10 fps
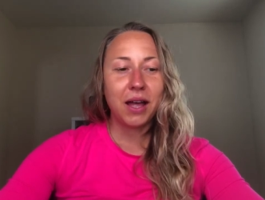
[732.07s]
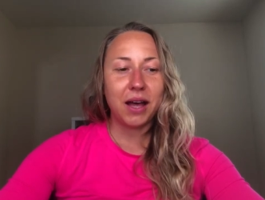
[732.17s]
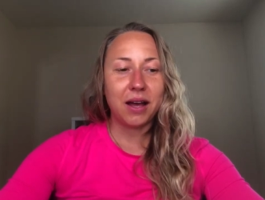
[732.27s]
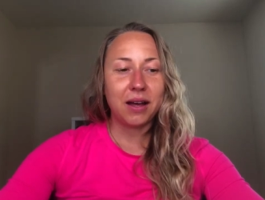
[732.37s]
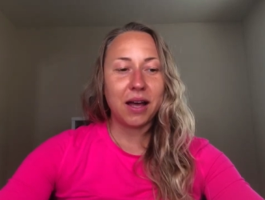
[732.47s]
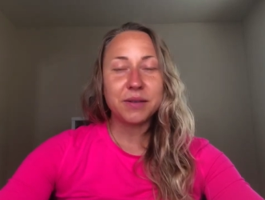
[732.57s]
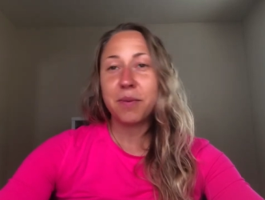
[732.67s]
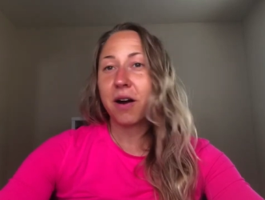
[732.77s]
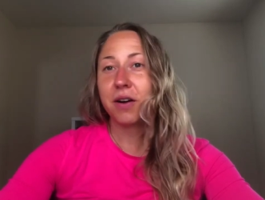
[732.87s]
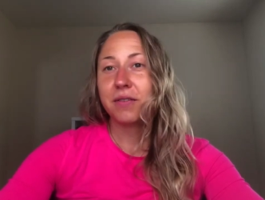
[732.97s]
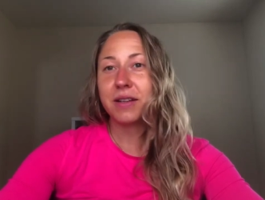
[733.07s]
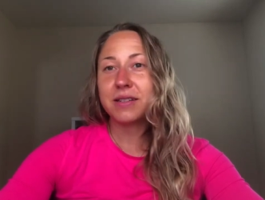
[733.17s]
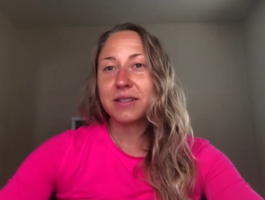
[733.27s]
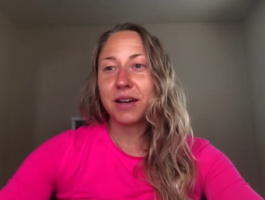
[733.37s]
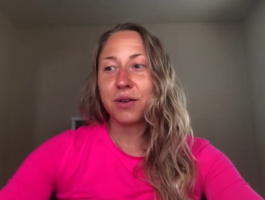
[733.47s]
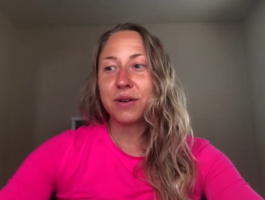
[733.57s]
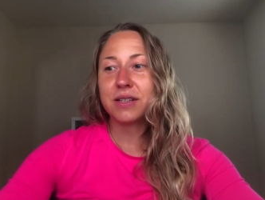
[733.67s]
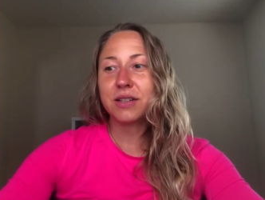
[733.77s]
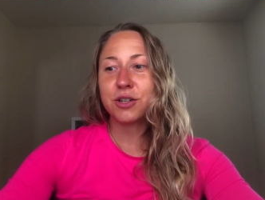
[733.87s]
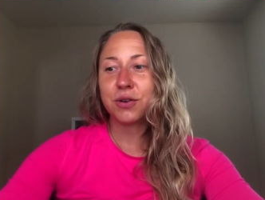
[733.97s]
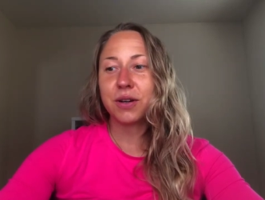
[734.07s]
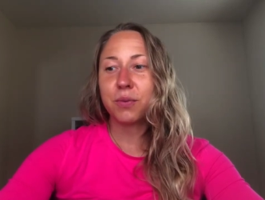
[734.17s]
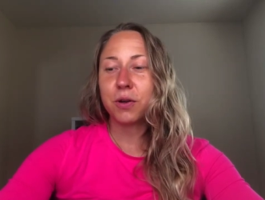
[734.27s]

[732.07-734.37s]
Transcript: uh, as part of this ayahuasca journey,